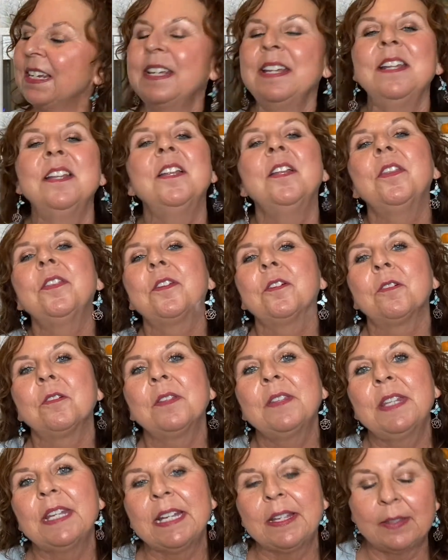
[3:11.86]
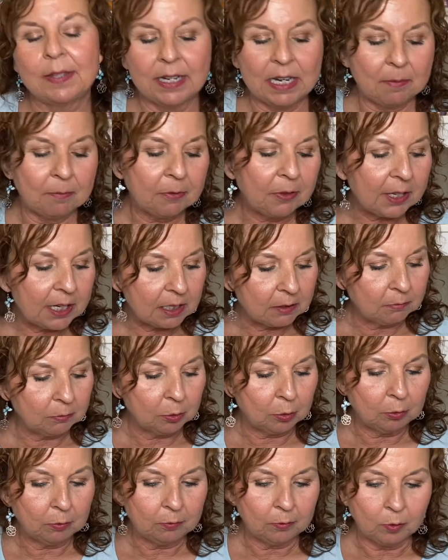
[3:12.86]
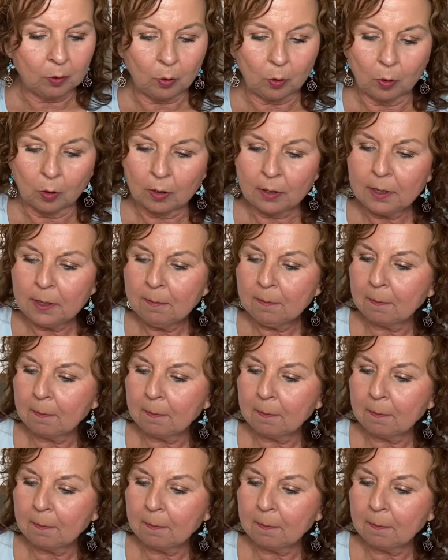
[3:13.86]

The third thing that I'm thankful for